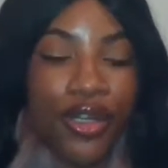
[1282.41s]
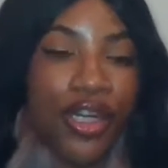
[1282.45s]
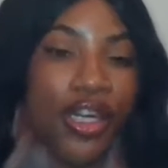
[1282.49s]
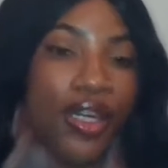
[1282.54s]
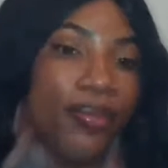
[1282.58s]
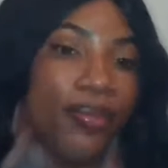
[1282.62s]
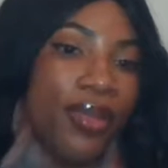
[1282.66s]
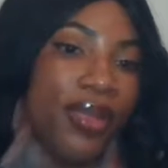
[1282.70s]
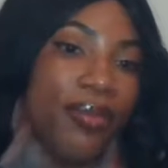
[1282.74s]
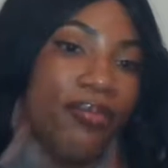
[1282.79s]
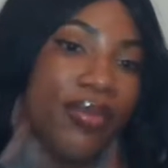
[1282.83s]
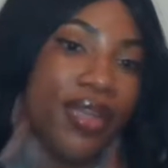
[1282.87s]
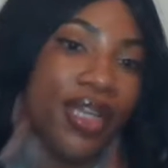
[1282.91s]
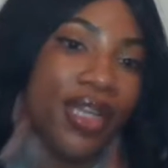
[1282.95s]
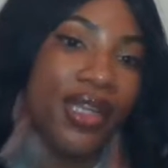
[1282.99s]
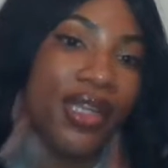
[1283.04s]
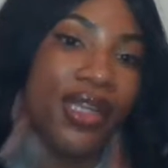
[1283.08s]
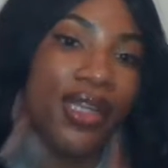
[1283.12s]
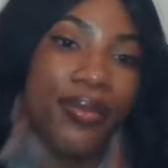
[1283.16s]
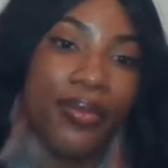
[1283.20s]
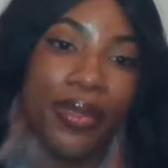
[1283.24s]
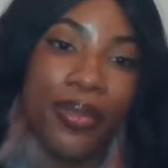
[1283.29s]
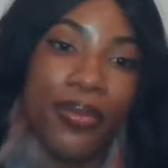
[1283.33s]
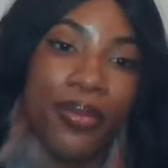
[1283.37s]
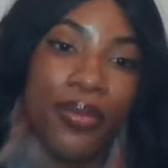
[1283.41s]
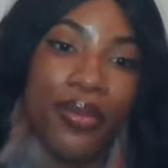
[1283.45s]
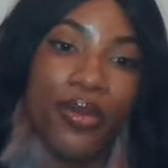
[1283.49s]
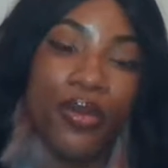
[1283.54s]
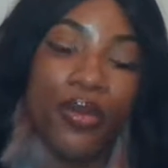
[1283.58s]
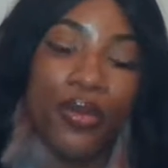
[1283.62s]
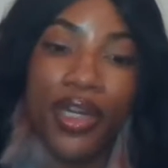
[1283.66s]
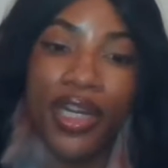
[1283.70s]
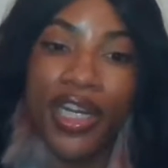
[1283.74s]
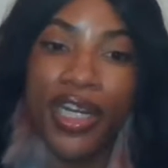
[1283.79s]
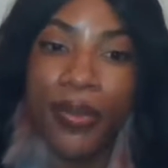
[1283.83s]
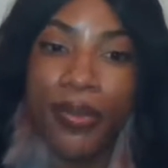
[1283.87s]
You're going to be meeting people who
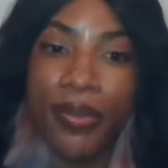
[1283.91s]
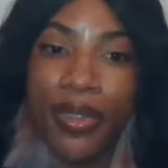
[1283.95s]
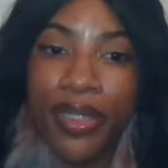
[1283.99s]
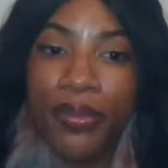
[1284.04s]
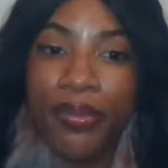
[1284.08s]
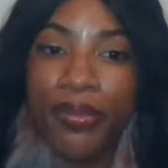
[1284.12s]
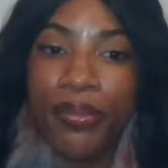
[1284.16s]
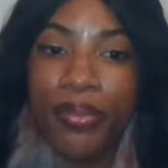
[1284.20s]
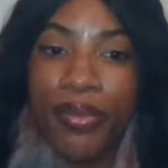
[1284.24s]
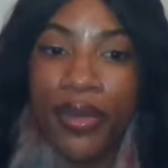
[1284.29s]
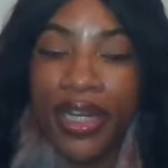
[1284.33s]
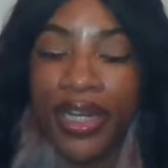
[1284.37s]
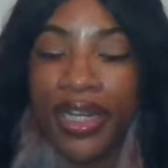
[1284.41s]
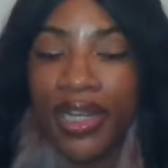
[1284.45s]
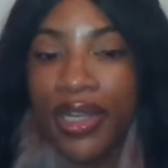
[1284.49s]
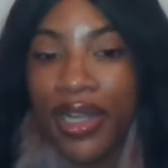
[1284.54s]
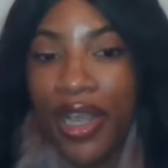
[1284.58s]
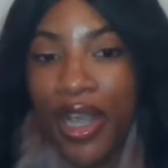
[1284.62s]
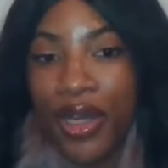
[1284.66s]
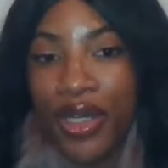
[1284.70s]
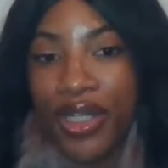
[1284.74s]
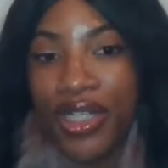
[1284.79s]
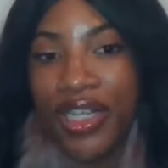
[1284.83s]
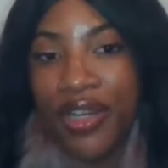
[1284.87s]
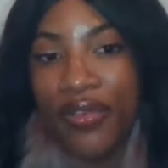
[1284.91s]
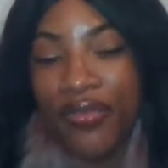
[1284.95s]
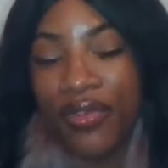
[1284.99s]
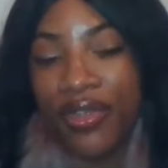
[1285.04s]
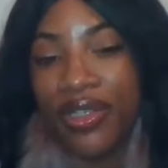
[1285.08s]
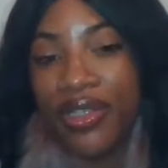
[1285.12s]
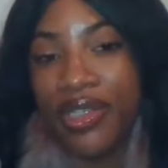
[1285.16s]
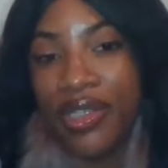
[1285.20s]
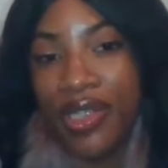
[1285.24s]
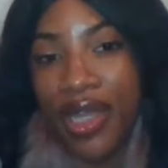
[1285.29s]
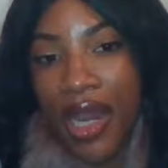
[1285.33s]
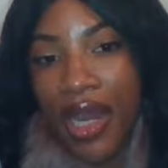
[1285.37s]
are going to be bringing out a different
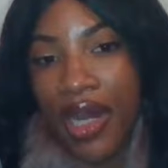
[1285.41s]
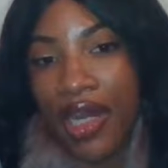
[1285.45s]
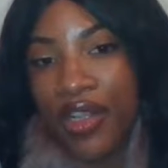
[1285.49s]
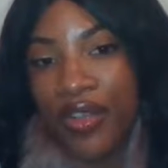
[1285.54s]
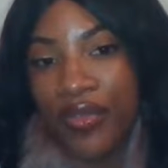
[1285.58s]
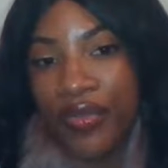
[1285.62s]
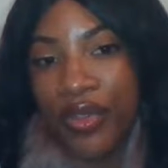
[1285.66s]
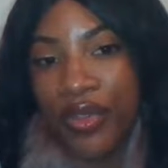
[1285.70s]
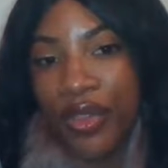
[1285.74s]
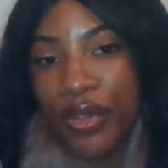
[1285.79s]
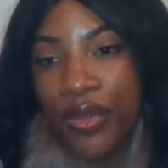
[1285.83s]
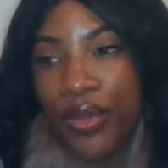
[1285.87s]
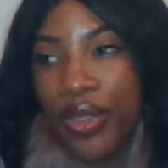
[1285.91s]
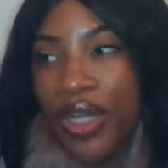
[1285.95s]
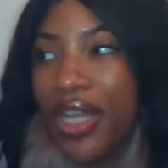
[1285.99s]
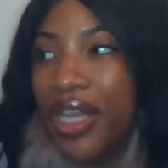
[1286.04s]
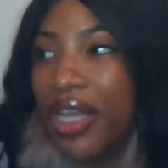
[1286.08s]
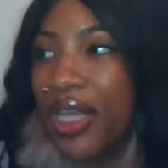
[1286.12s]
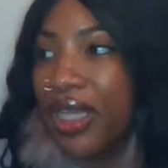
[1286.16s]
side of you